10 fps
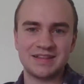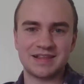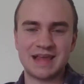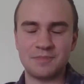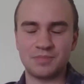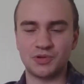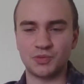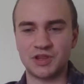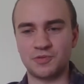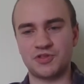the temple
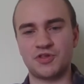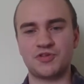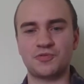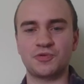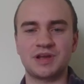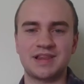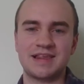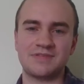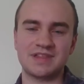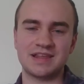which was destroyed
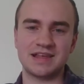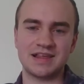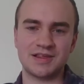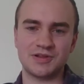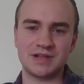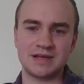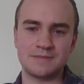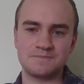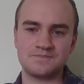70 years earlier.